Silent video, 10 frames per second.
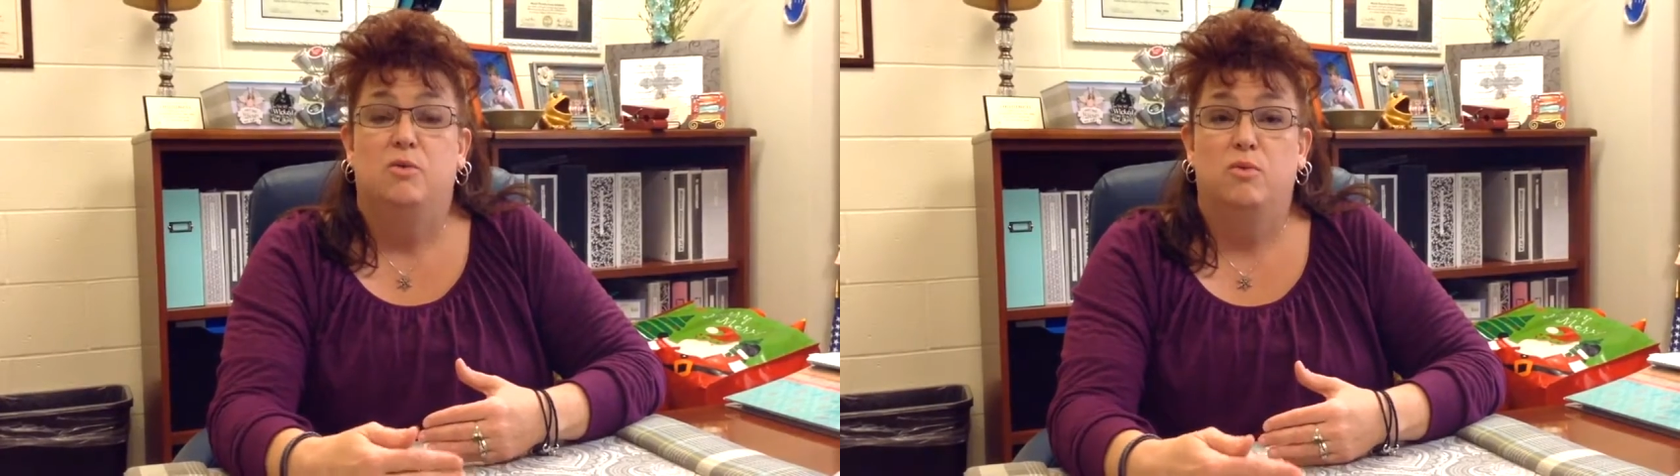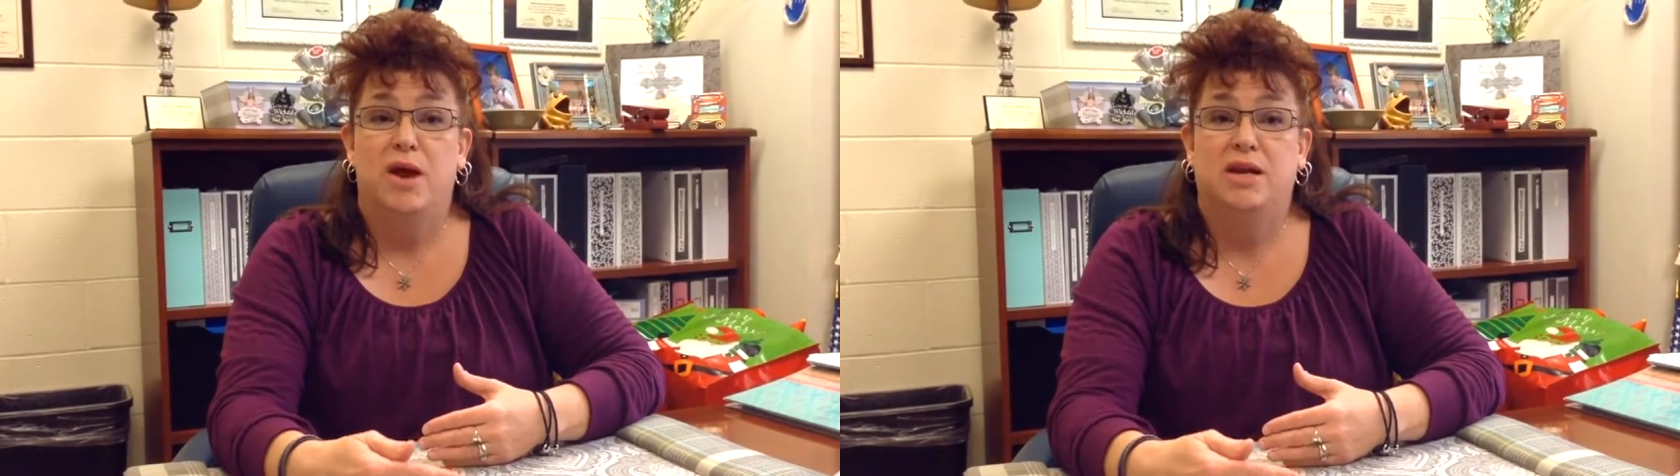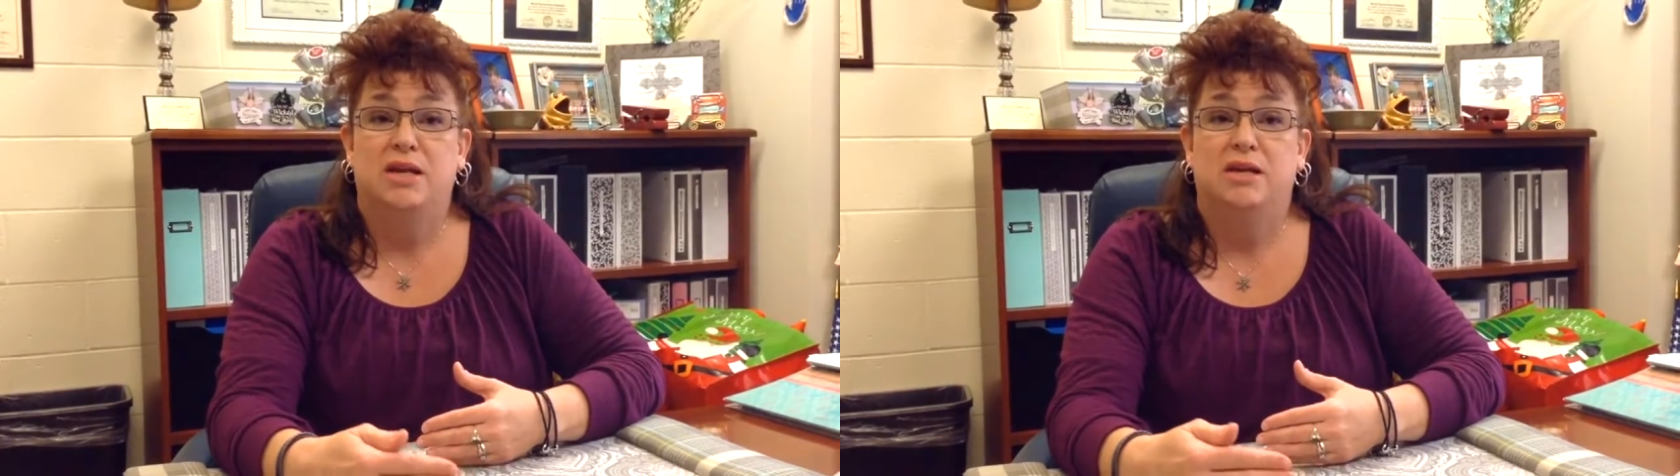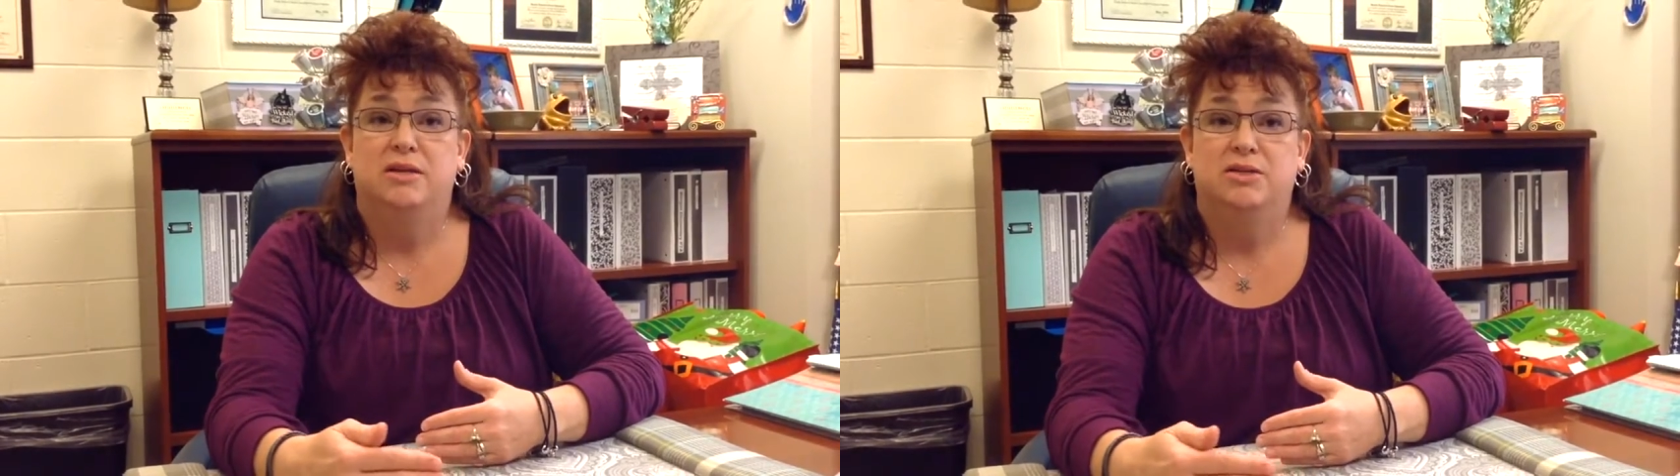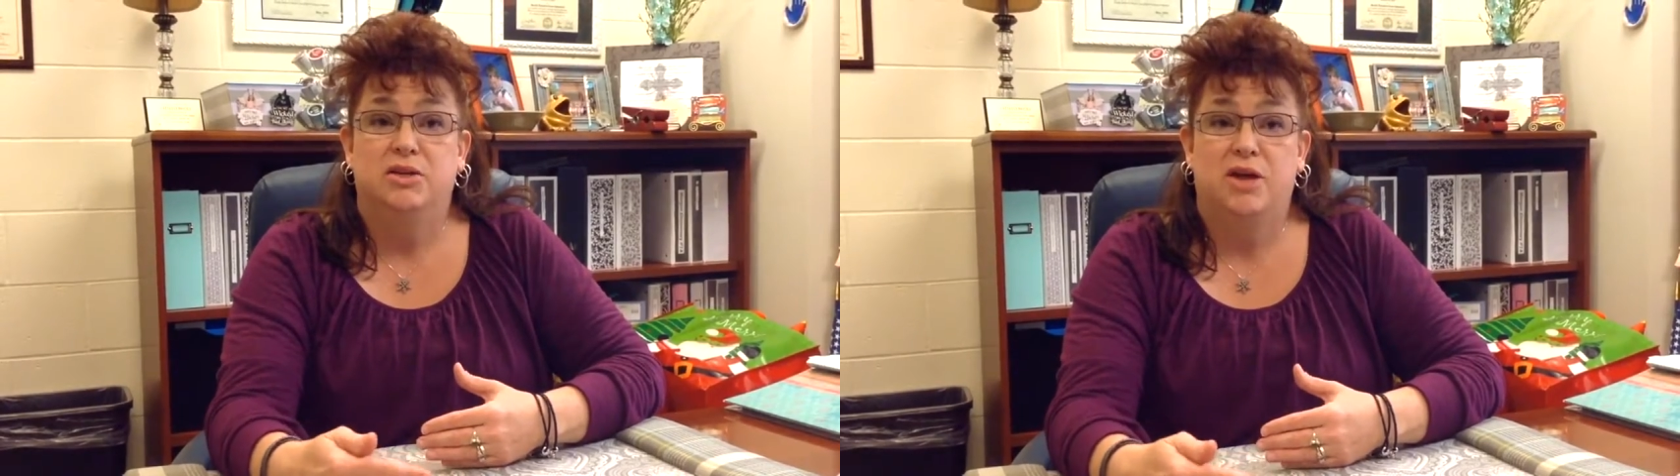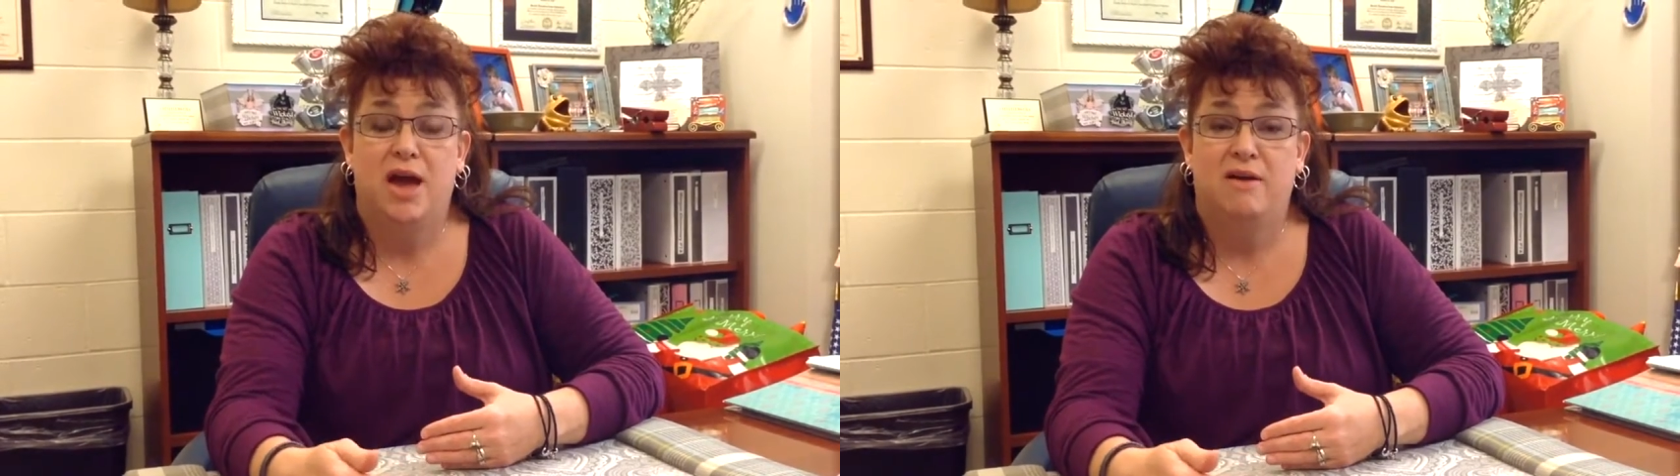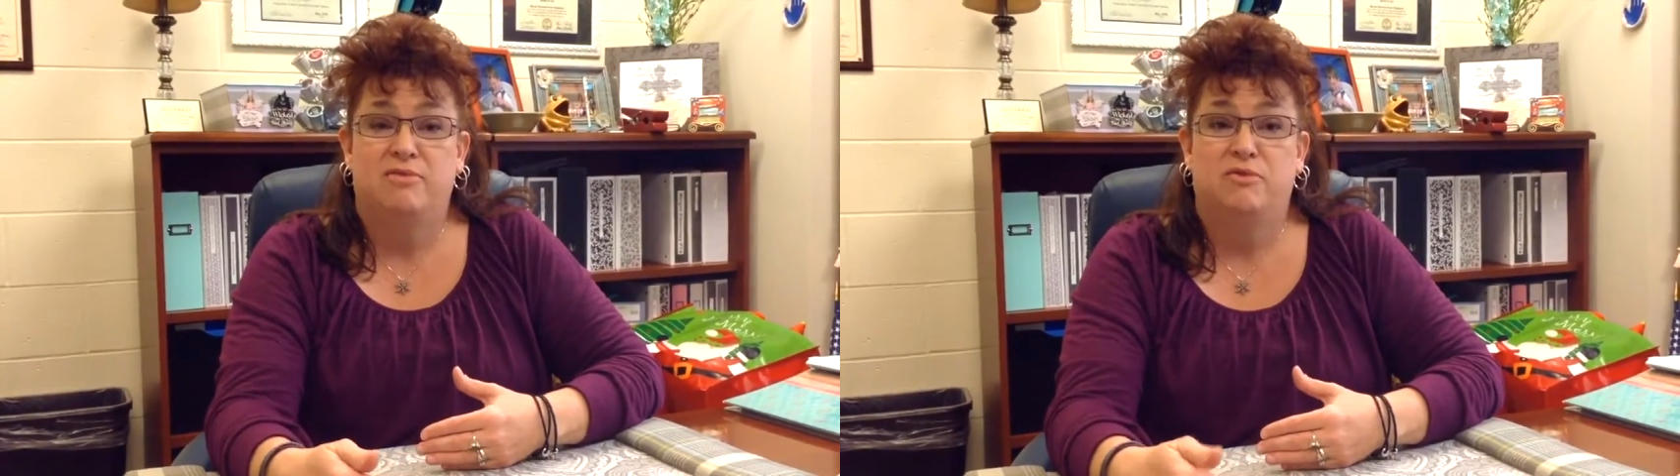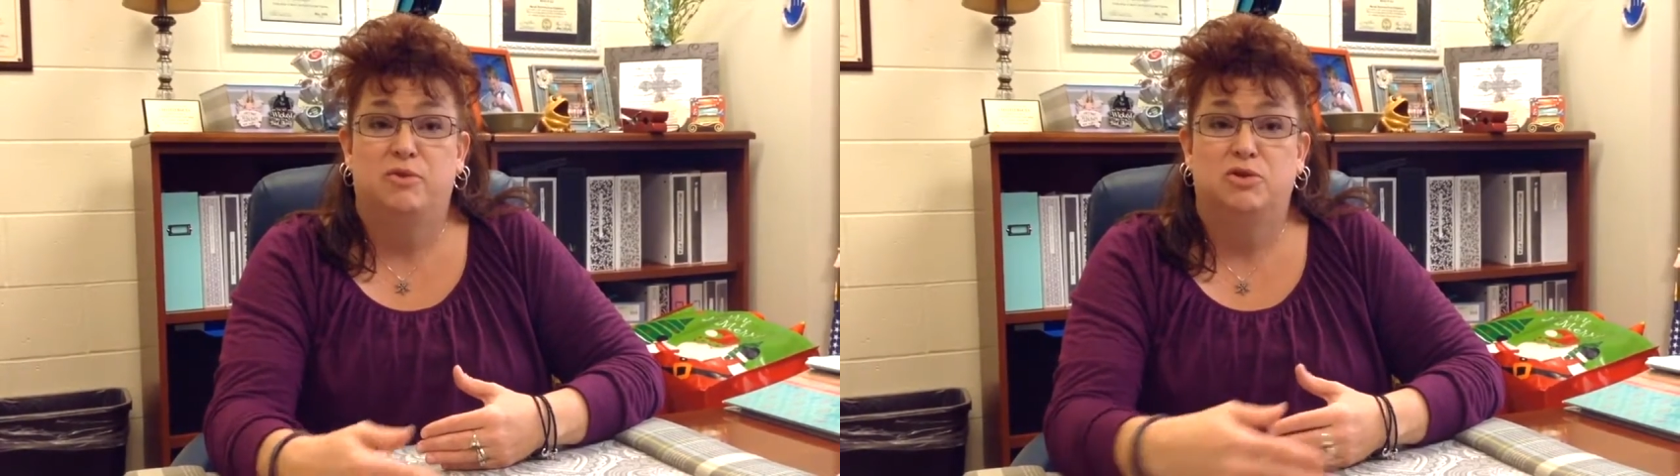ready to have
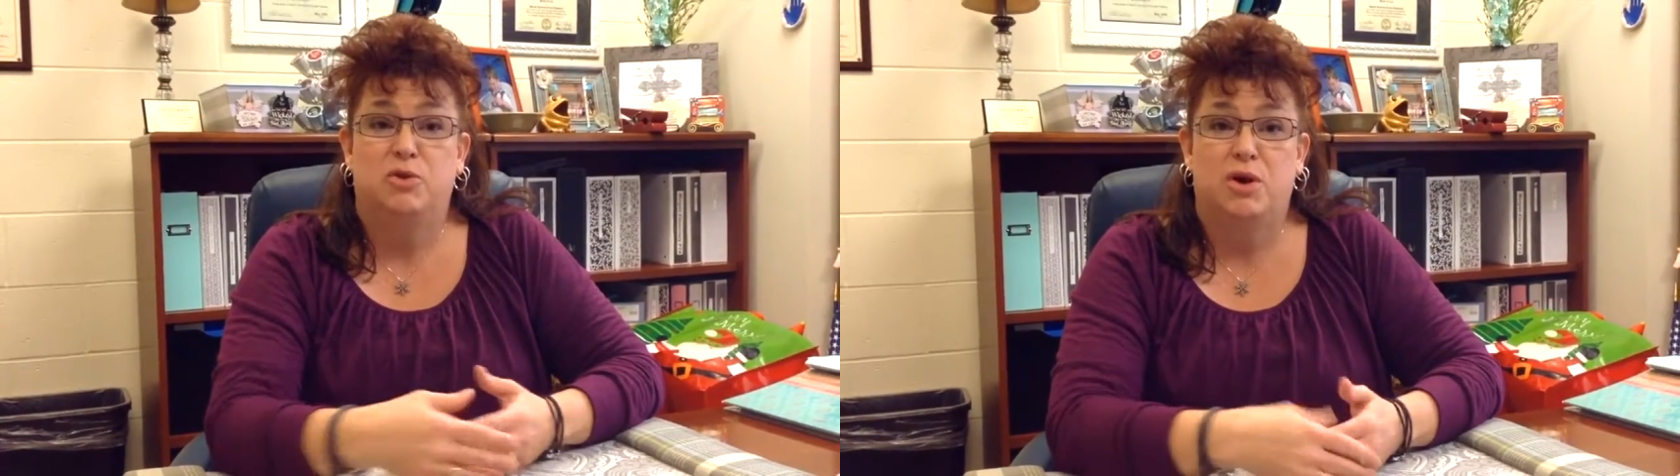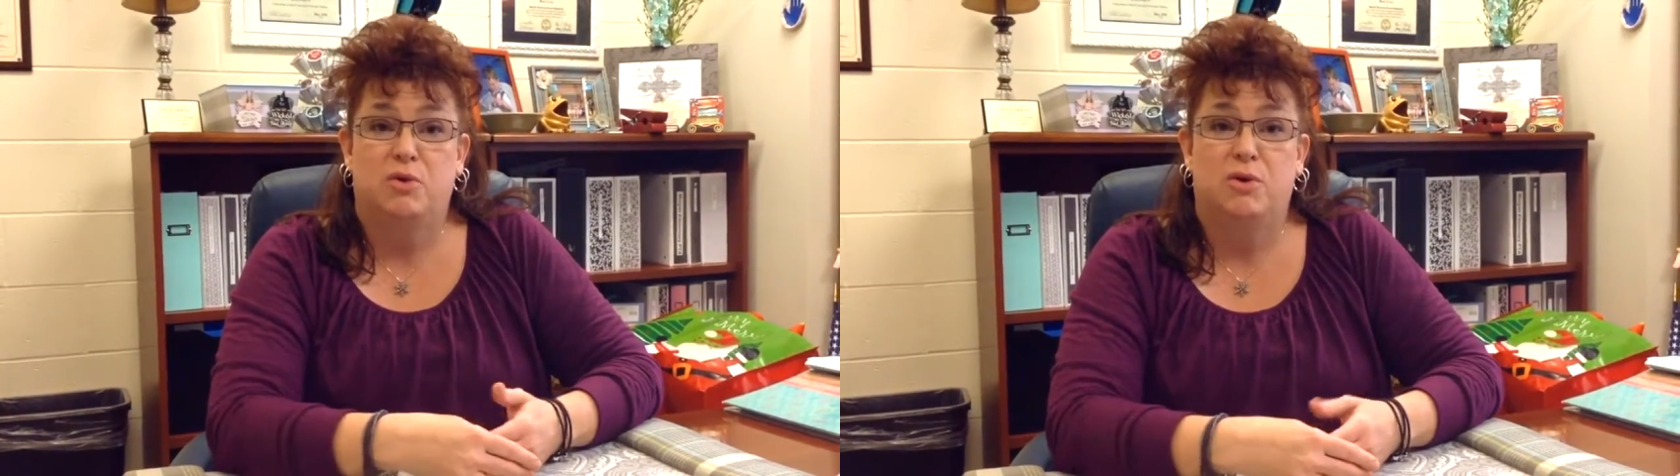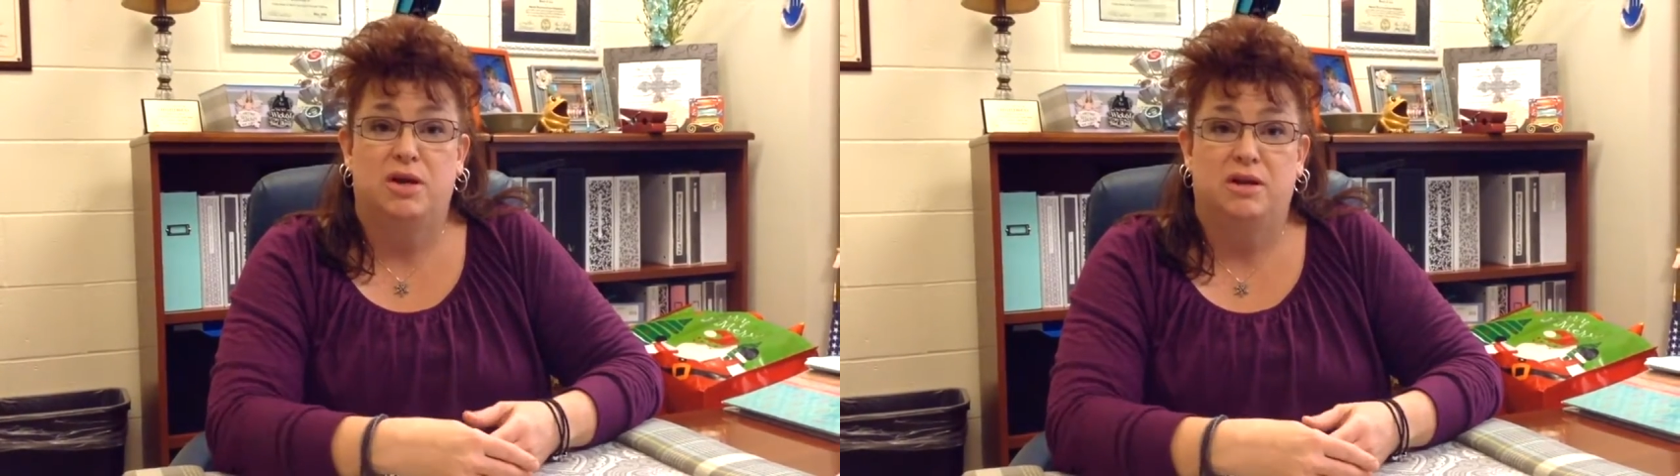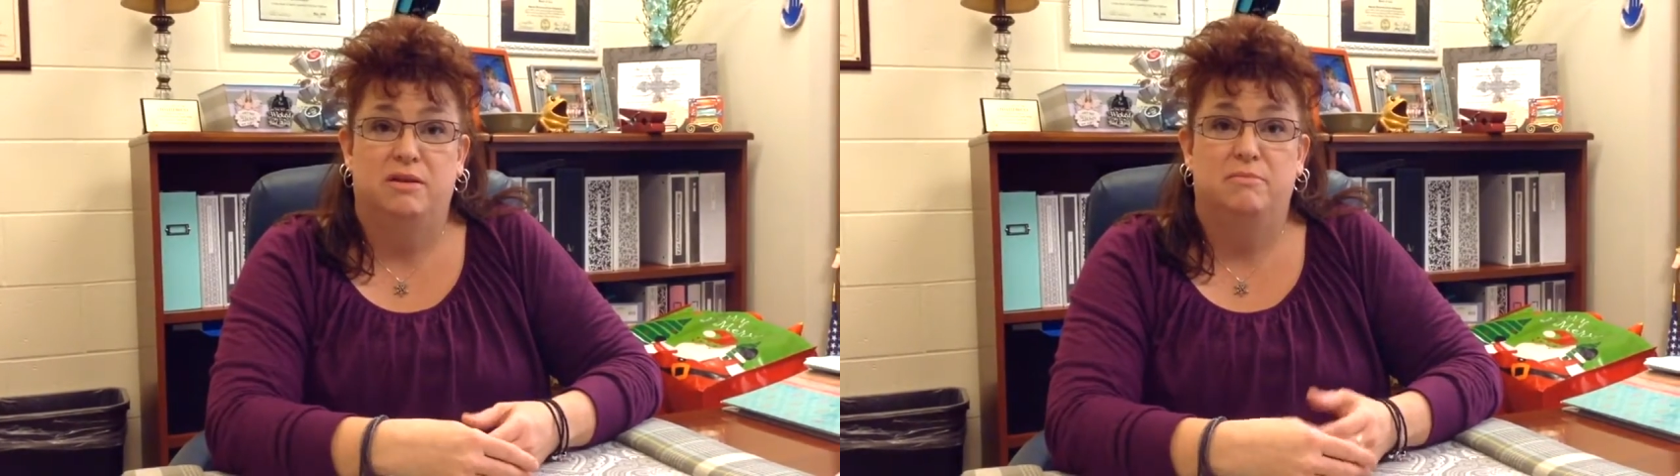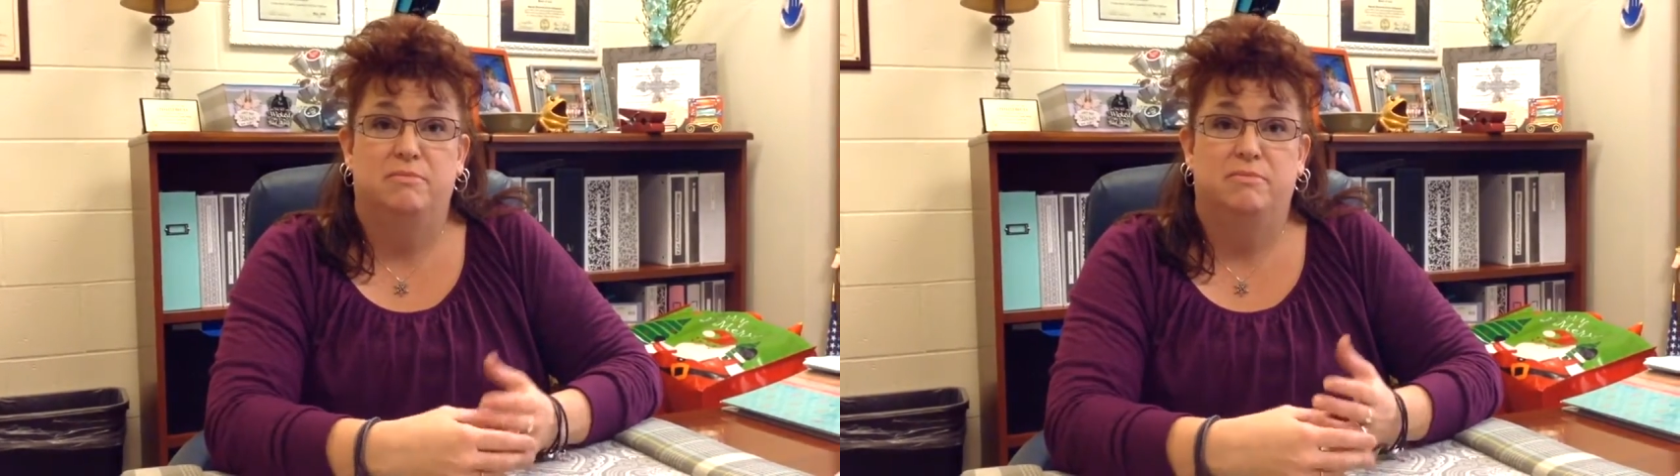the first grade curriculum.